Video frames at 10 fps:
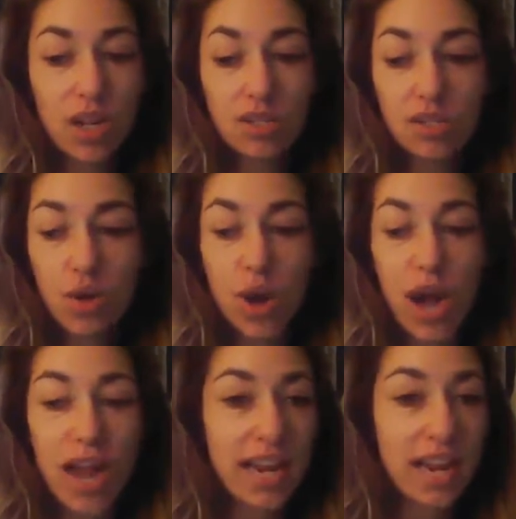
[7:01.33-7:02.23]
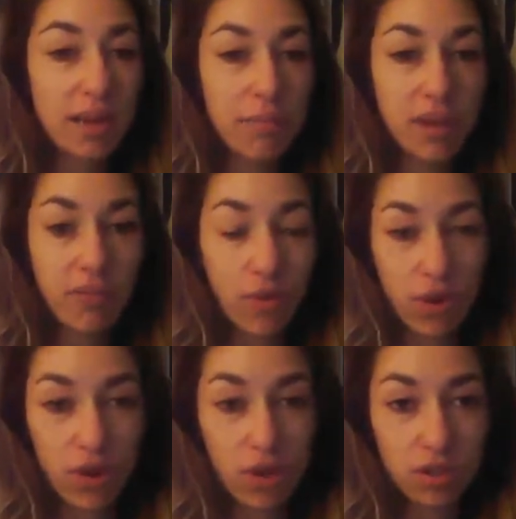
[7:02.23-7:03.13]
So I can't make phone
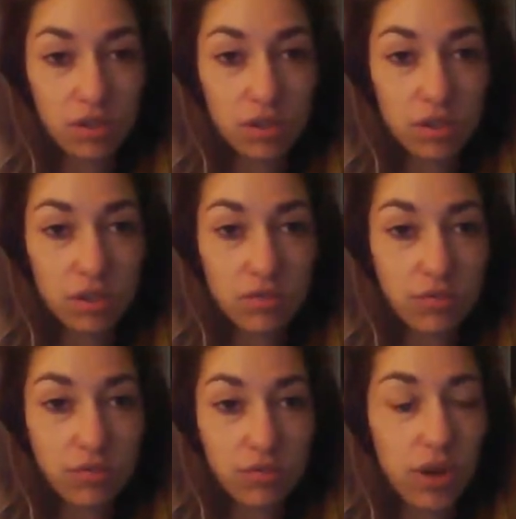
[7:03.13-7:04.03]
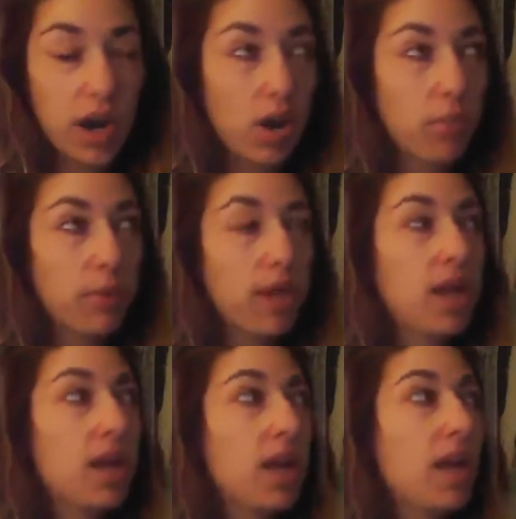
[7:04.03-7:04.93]
calls for help.
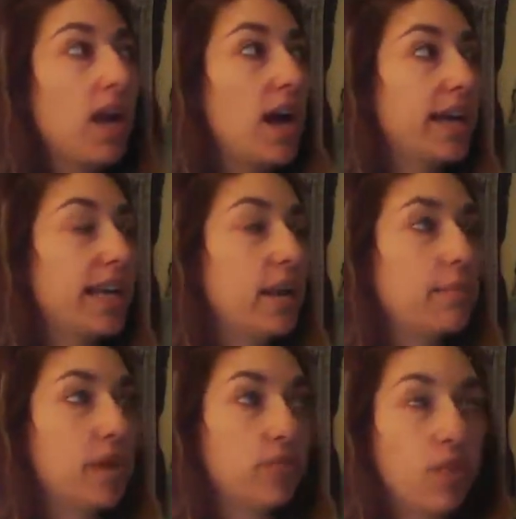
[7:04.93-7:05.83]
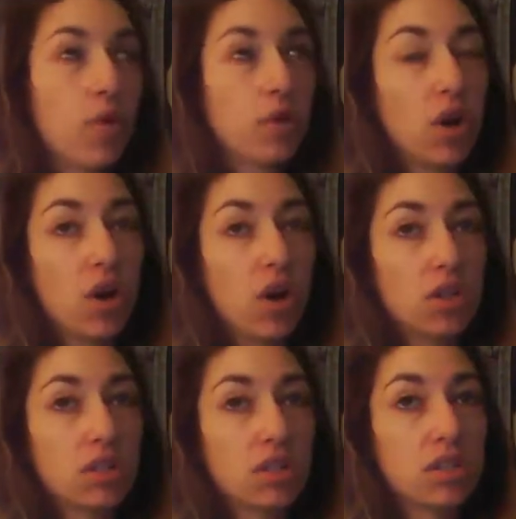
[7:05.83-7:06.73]
I can't make phone
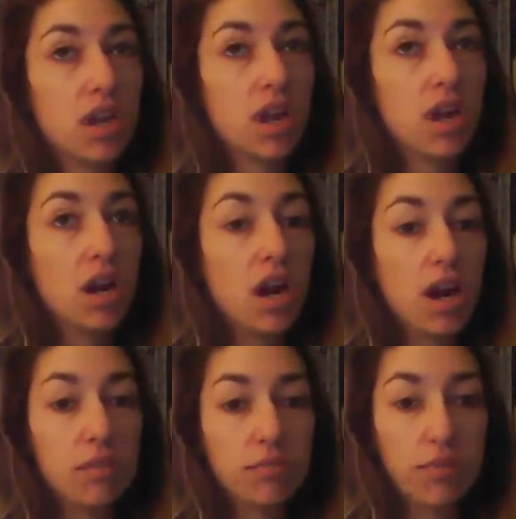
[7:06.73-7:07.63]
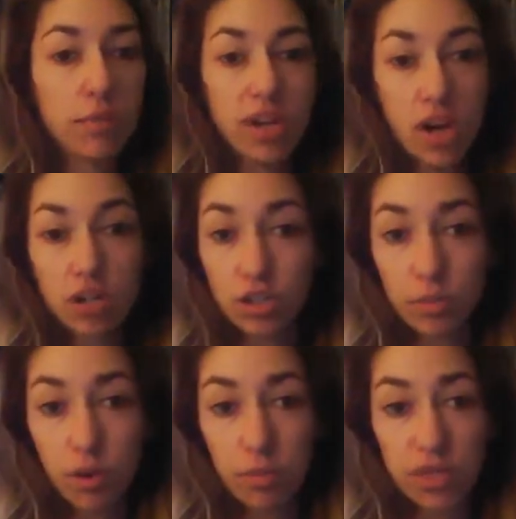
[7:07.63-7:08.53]
calls for my doctor's
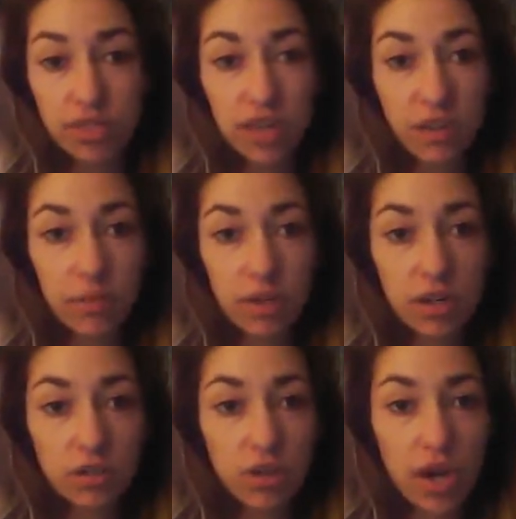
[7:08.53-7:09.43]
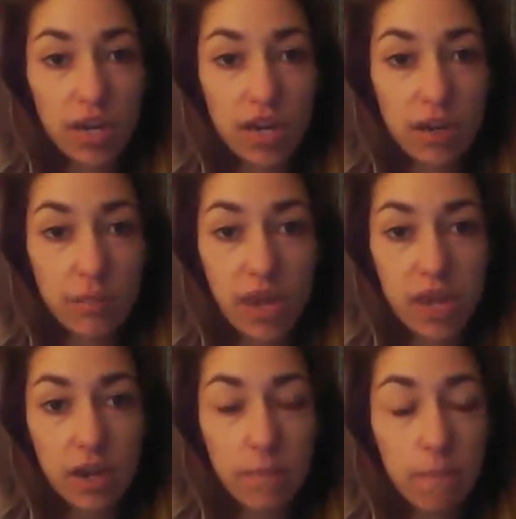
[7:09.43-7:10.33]
appointments that I've been trying to
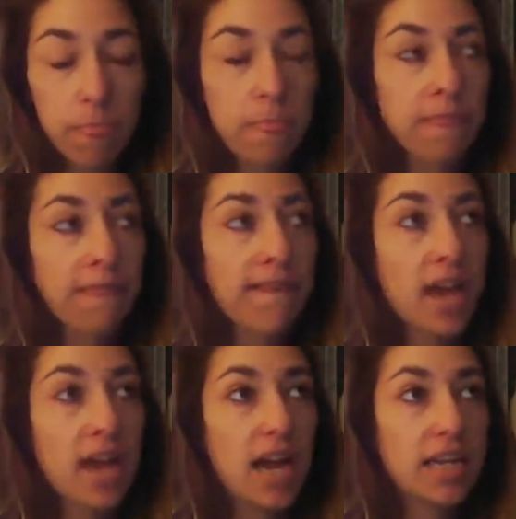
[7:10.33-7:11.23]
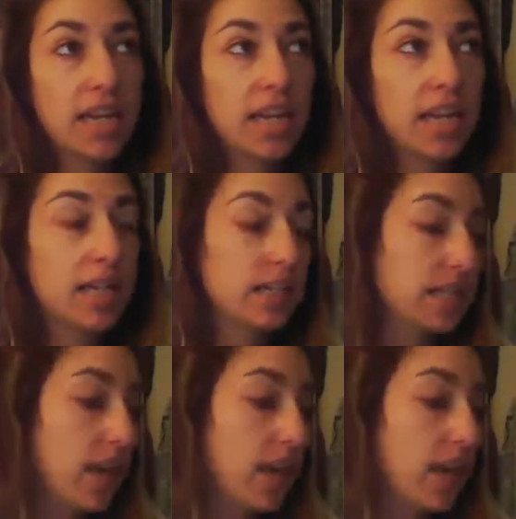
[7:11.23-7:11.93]
make. I can't.